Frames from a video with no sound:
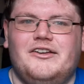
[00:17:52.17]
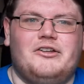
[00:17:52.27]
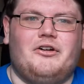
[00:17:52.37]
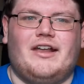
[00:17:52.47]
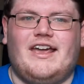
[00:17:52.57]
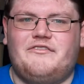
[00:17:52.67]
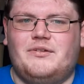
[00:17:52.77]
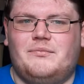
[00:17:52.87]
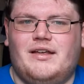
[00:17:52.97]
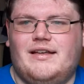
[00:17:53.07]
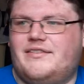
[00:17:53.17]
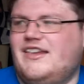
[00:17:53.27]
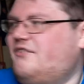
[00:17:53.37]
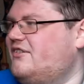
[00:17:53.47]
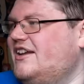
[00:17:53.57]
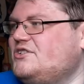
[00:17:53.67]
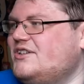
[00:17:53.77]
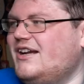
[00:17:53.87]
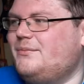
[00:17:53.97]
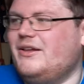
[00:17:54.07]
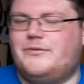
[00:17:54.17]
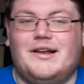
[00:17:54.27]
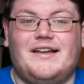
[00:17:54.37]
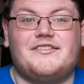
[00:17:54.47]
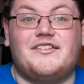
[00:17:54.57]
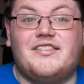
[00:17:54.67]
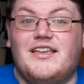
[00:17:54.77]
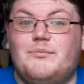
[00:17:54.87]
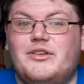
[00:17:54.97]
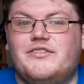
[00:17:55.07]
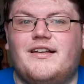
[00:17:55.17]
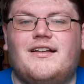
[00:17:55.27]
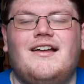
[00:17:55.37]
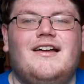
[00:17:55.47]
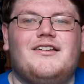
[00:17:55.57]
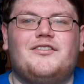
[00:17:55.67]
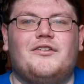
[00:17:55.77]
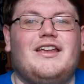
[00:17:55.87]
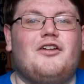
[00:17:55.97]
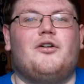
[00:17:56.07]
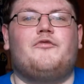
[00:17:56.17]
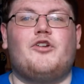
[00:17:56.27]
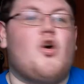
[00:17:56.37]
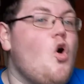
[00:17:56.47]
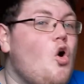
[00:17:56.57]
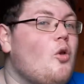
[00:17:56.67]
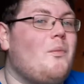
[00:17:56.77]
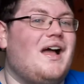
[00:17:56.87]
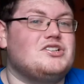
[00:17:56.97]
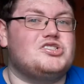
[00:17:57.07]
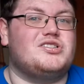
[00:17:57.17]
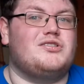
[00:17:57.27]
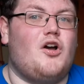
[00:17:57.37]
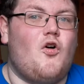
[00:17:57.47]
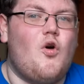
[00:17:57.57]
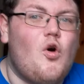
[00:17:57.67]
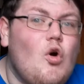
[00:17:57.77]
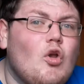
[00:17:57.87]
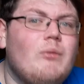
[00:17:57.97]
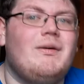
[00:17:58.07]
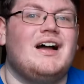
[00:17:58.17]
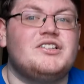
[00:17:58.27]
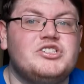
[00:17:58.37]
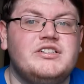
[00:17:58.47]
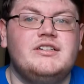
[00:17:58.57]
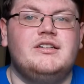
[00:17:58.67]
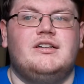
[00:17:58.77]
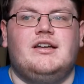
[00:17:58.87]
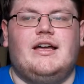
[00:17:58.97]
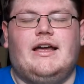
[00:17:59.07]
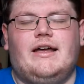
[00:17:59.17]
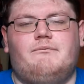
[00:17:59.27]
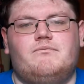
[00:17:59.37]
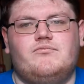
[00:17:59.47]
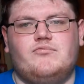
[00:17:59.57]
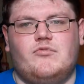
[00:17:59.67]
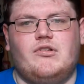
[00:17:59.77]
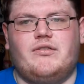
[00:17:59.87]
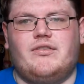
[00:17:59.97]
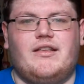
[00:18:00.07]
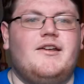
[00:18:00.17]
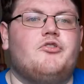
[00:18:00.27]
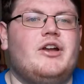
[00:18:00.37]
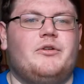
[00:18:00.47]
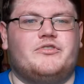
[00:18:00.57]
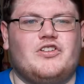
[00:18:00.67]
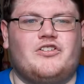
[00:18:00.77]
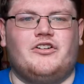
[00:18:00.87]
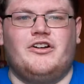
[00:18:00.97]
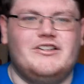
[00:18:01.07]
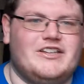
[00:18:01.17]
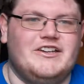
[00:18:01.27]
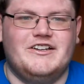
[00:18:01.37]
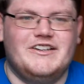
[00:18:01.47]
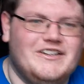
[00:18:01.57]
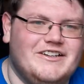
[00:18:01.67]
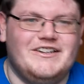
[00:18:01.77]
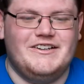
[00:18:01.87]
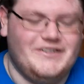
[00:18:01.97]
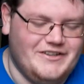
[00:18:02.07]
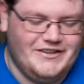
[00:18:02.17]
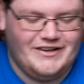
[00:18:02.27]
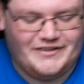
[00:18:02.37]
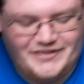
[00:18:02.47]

You know, they gave him uh, Seven Nation Army as well as his team music. So, you know, for the whole match, the whole match, uh, the arena was just going, oh, dude, like